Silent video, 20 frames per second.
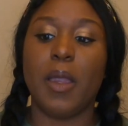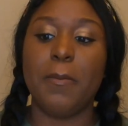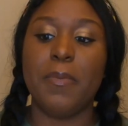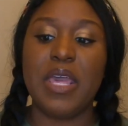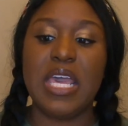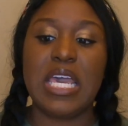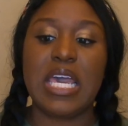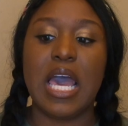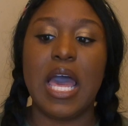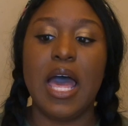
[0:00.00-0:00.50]

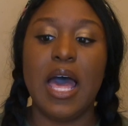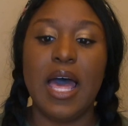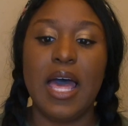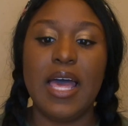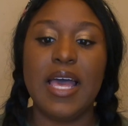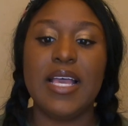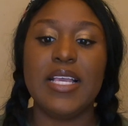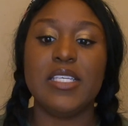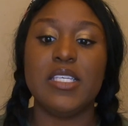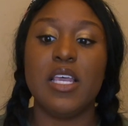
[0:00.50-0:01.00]

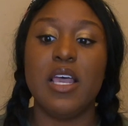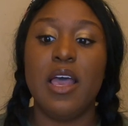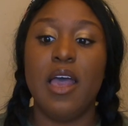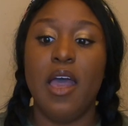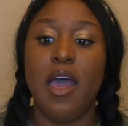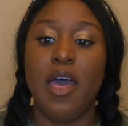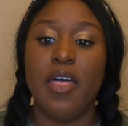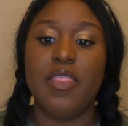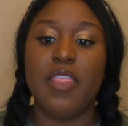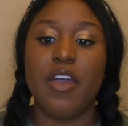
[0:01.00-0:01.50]
because
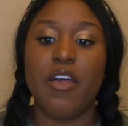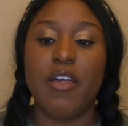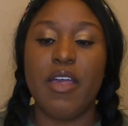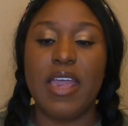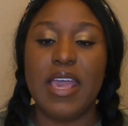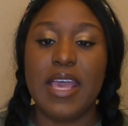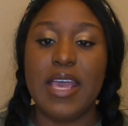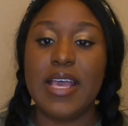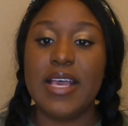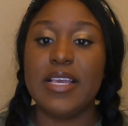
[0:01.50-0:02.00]
there
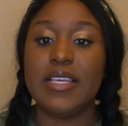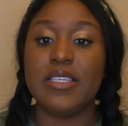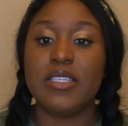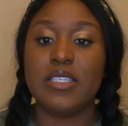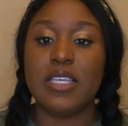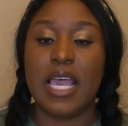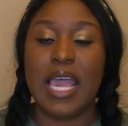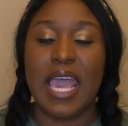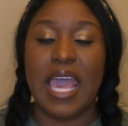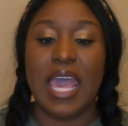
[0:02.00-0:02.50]

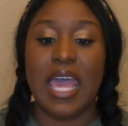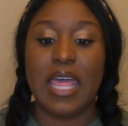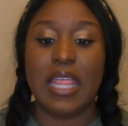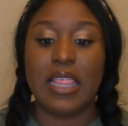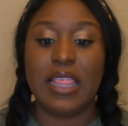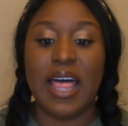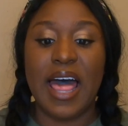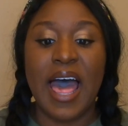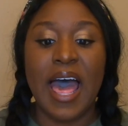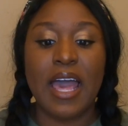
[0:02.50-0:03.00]
is a
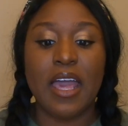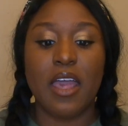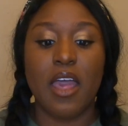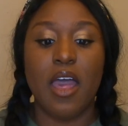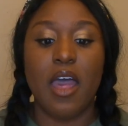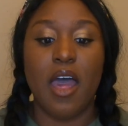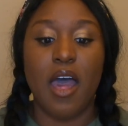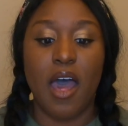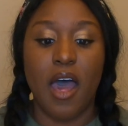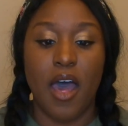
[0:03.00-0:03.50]
lack
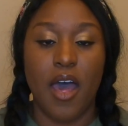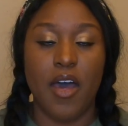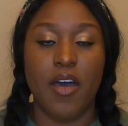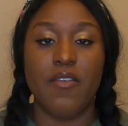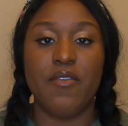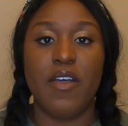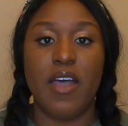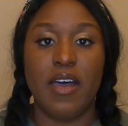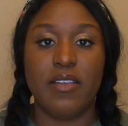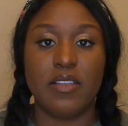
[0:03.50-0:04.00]

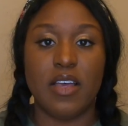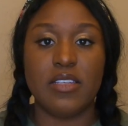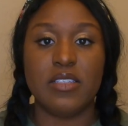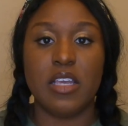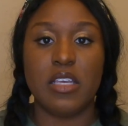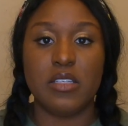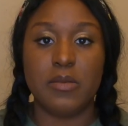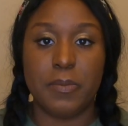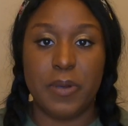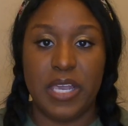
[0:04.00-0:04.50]
of
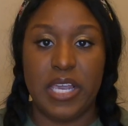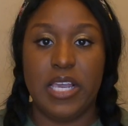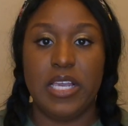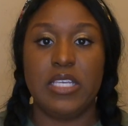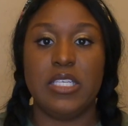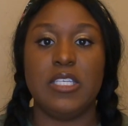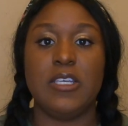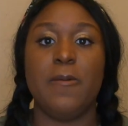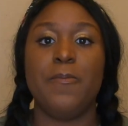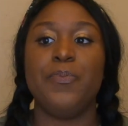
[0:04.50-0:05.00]

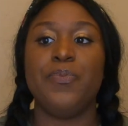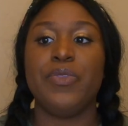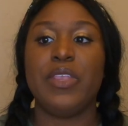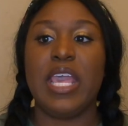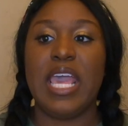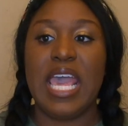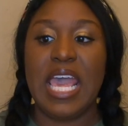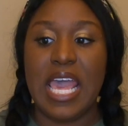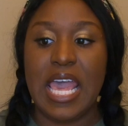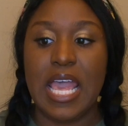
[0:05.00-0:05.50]
LSSPs
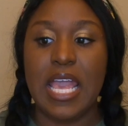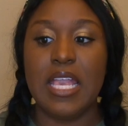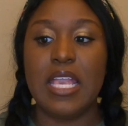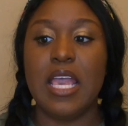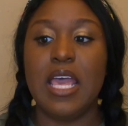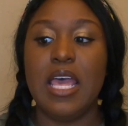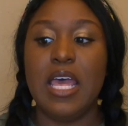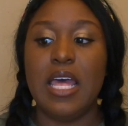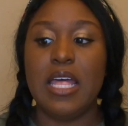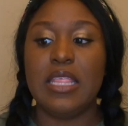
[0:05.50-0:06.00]

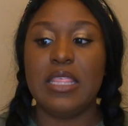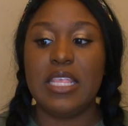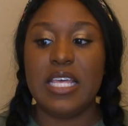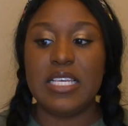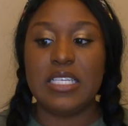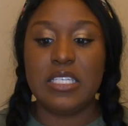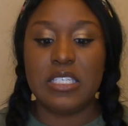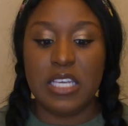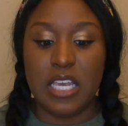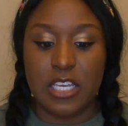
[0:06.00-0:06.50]
in
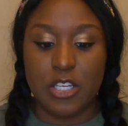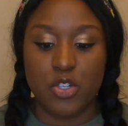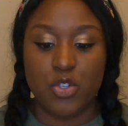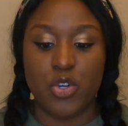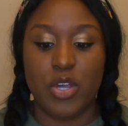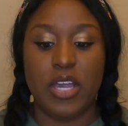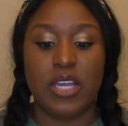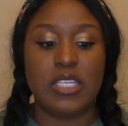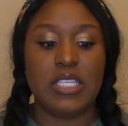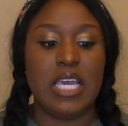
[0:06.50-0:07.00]
this
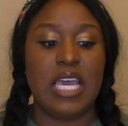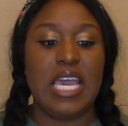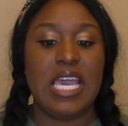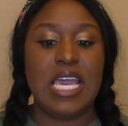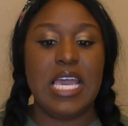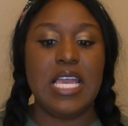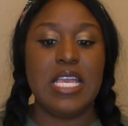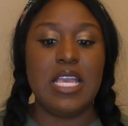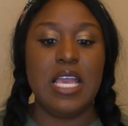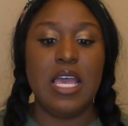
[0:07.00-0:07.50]
district,
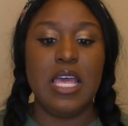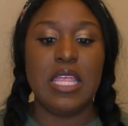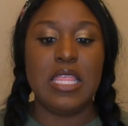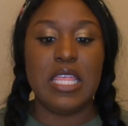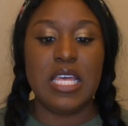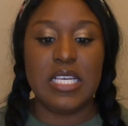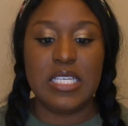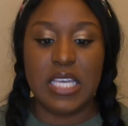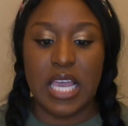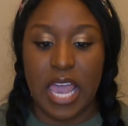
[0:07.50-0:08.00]
in
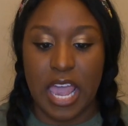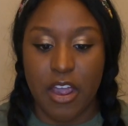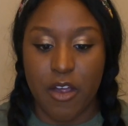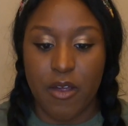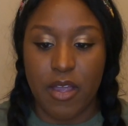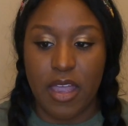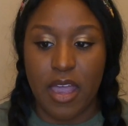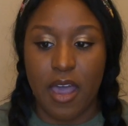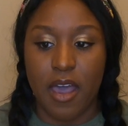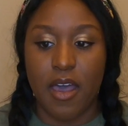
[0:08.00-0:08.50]
this
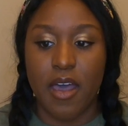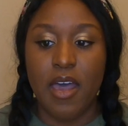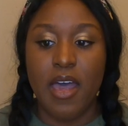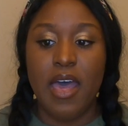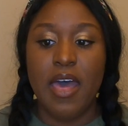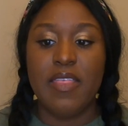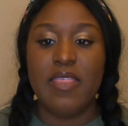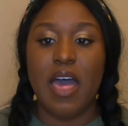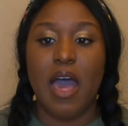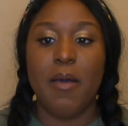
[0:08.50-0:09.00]
area,
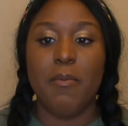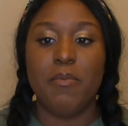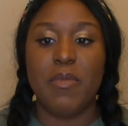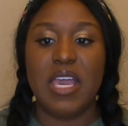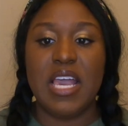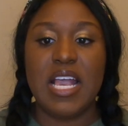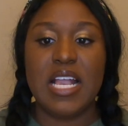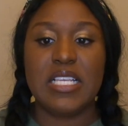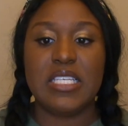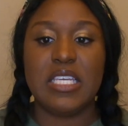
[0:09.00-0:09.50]
that
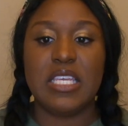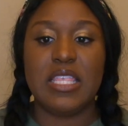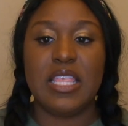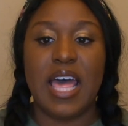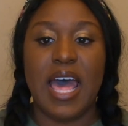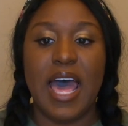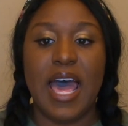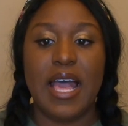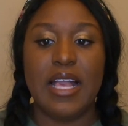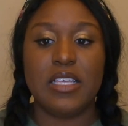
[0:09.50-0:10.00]
means
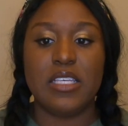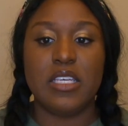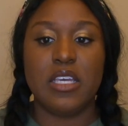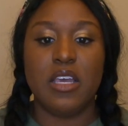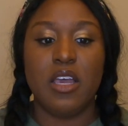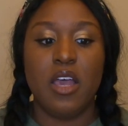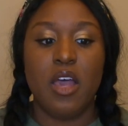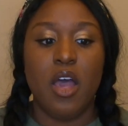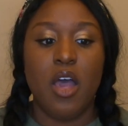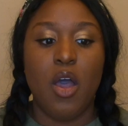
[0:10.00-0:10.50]
that
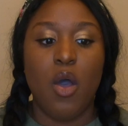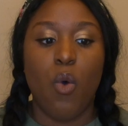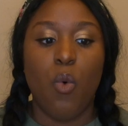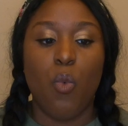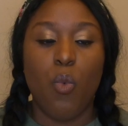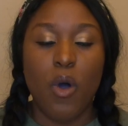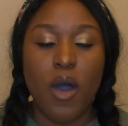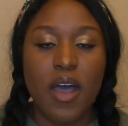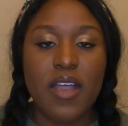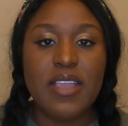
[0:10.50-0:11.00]

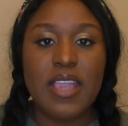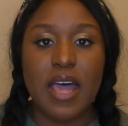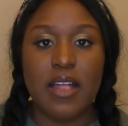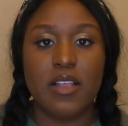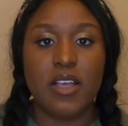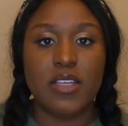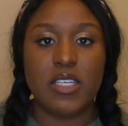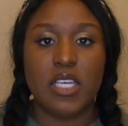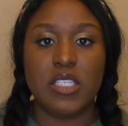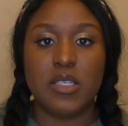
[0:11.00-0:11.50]
one
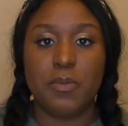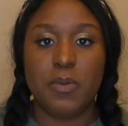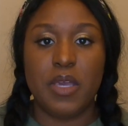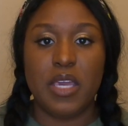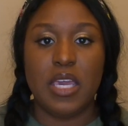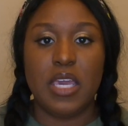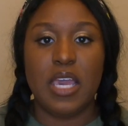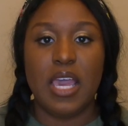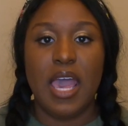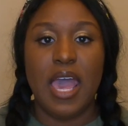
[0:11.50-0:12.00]

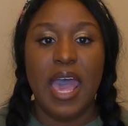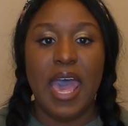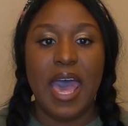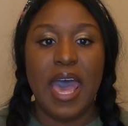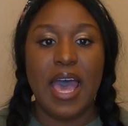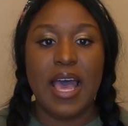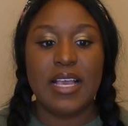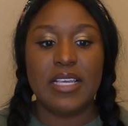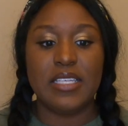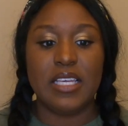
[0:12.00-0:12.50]
LSSP
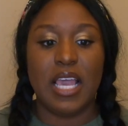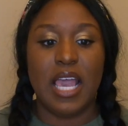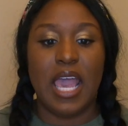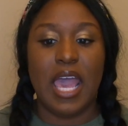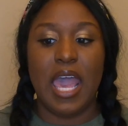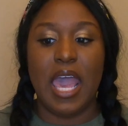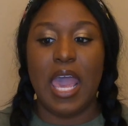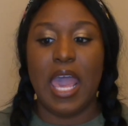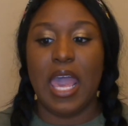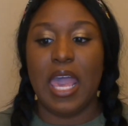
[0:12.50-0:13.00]
has
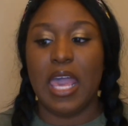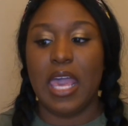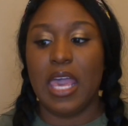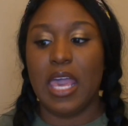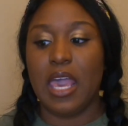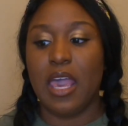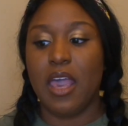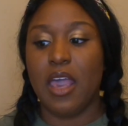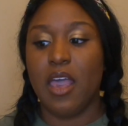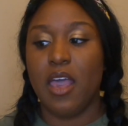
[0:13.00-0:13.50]

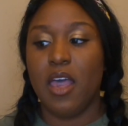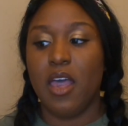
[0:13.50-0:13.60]
a